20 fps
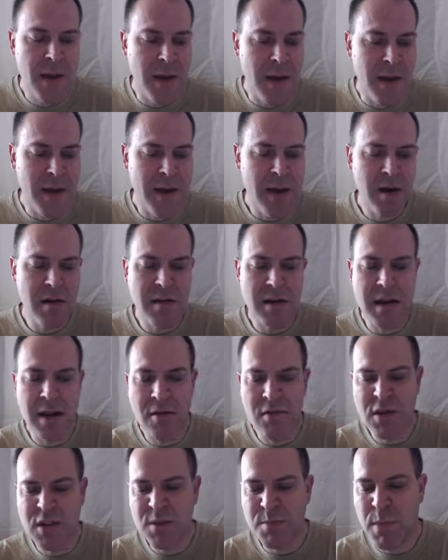Here their
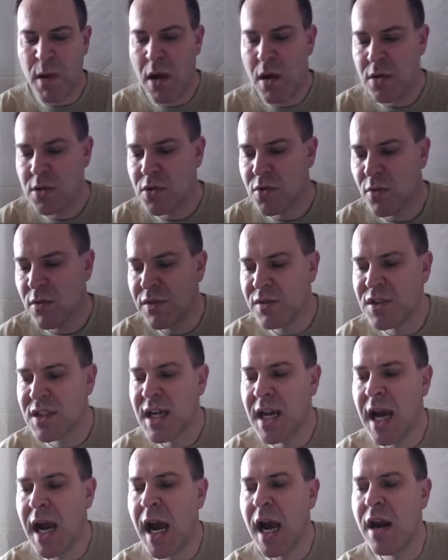response was
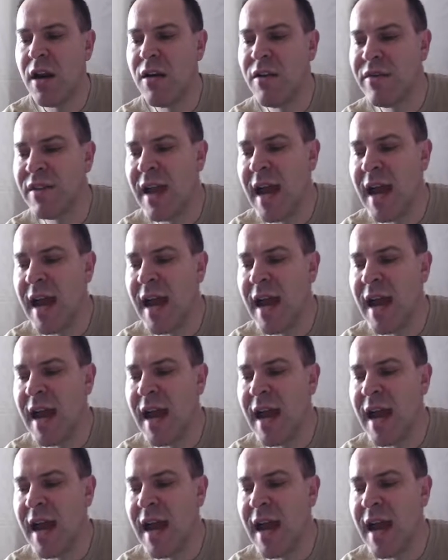kind of